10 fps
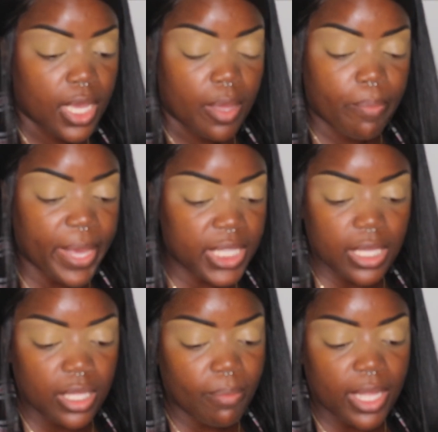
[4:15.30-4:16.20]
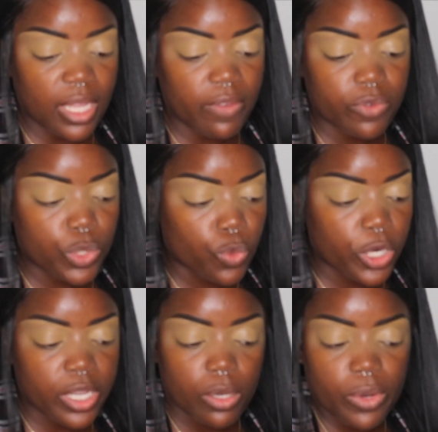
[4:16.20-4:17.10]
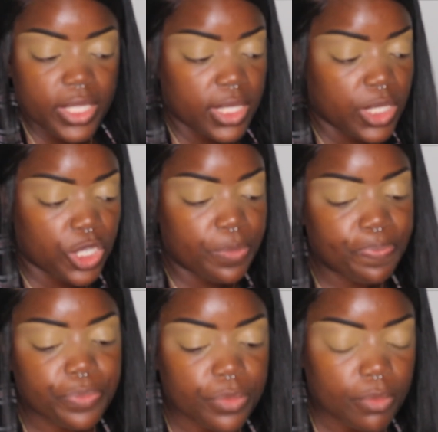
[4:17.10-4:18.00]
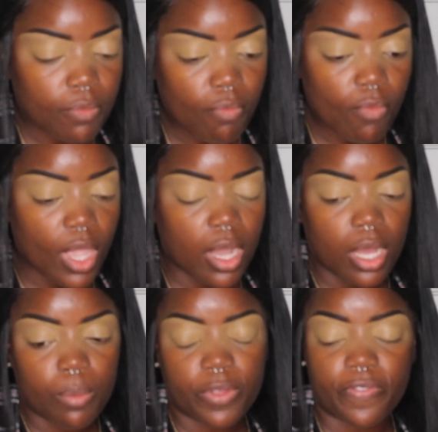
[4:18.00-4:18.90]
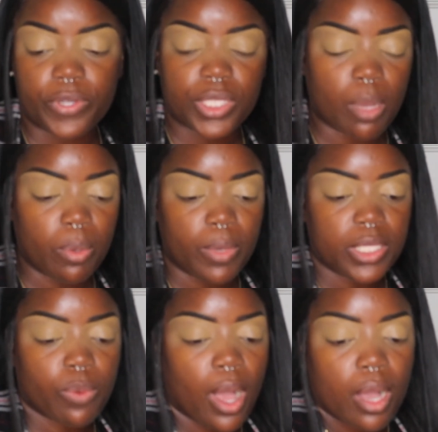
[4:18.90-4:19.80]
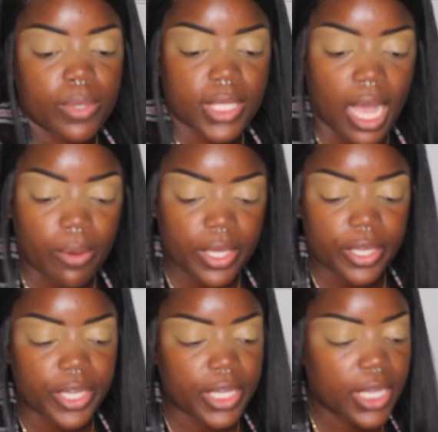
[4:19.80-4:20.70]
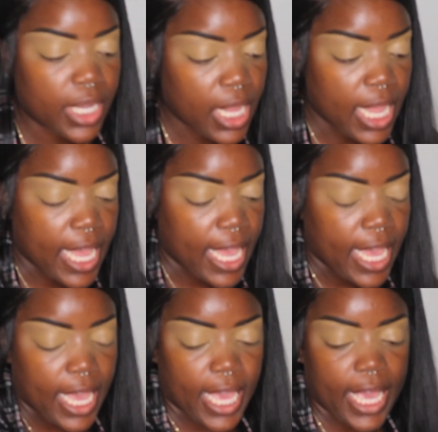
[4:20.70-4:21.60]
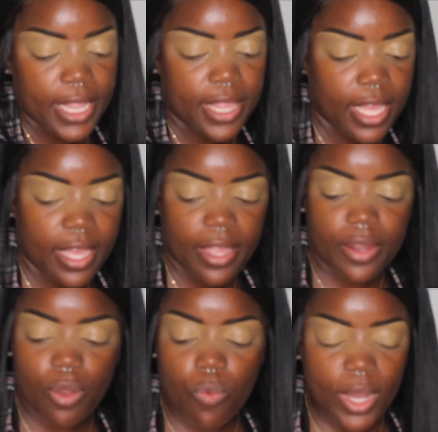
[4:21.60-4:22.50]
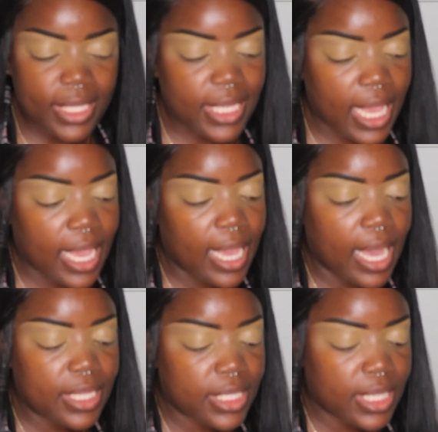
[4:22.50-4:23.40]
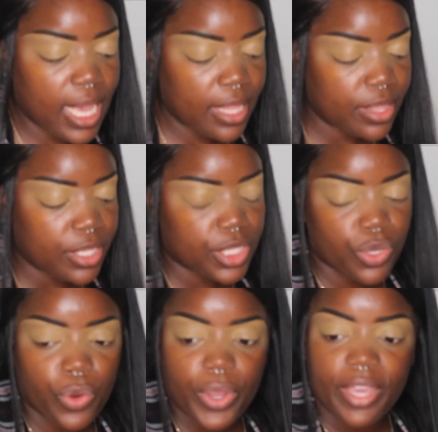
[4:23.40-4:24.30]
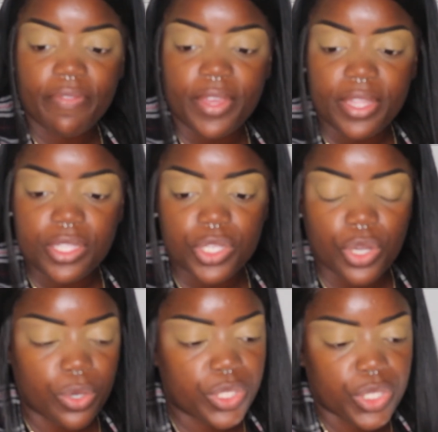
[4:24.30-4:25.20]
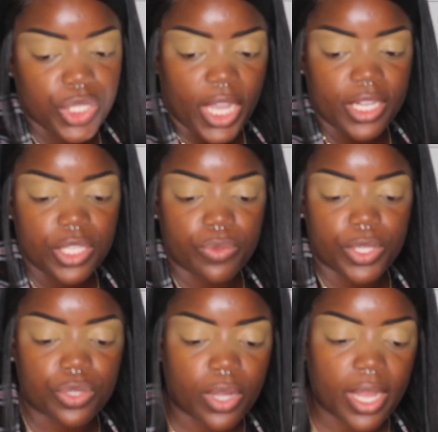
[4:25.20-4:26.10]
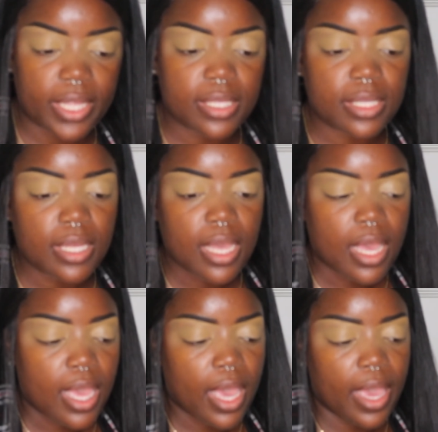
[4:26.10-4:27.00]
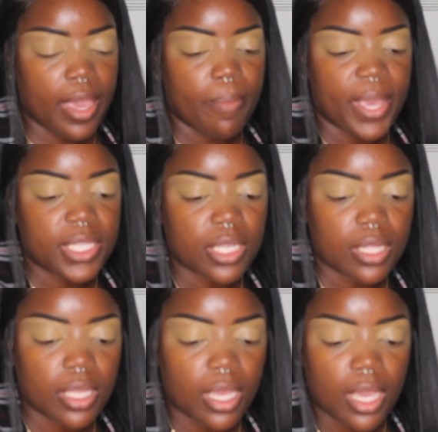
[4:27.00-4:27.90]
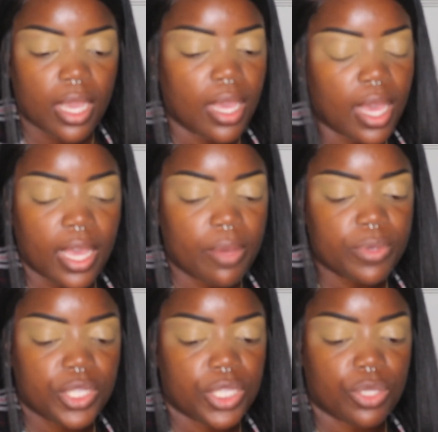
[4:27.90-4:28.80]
Basically, my life was working, going to the gym the first couple months while I was out here. And then one day, I just had this craving to go to a Chinese restaurant. And basically, it was just